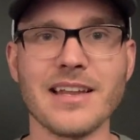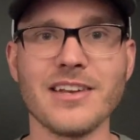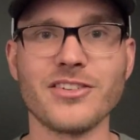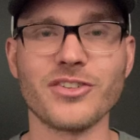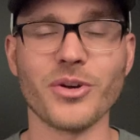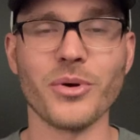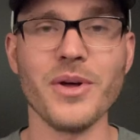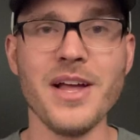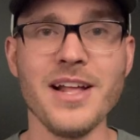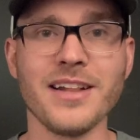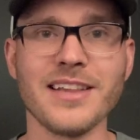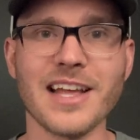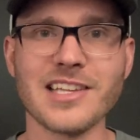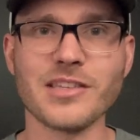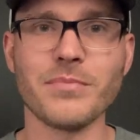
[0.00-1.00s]
And so
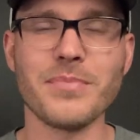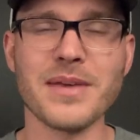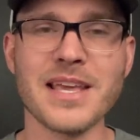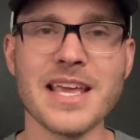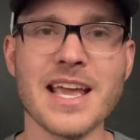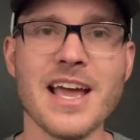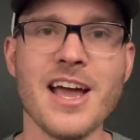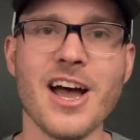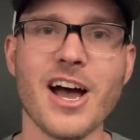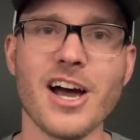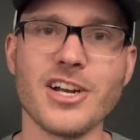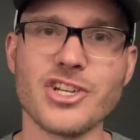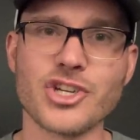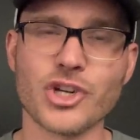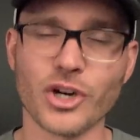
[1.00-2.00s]
let's be
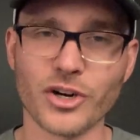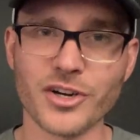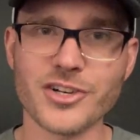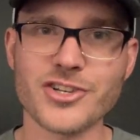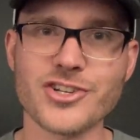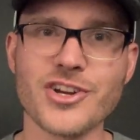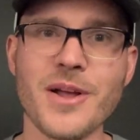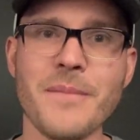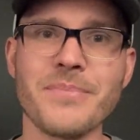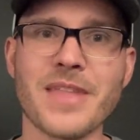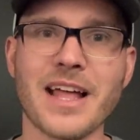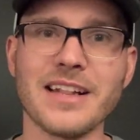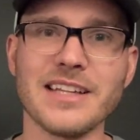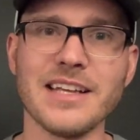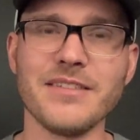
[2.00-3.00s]
a church
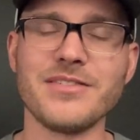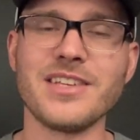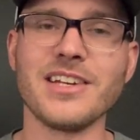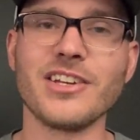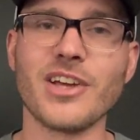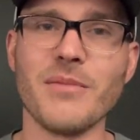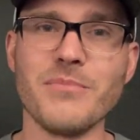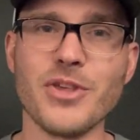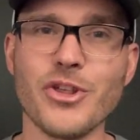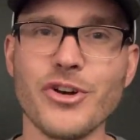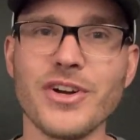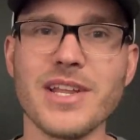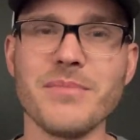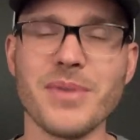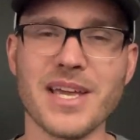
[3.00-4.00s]
that lives in
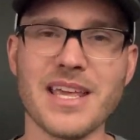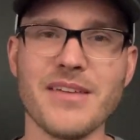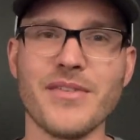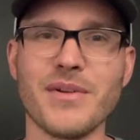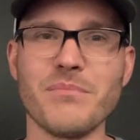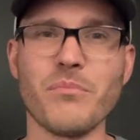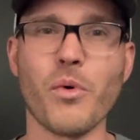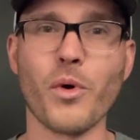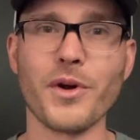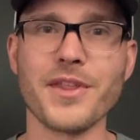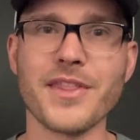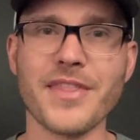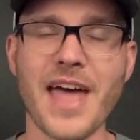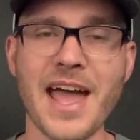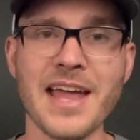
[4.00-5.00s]
community, but even more
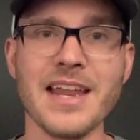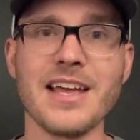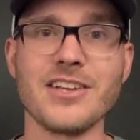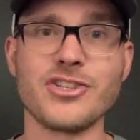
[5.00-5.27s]
than that, a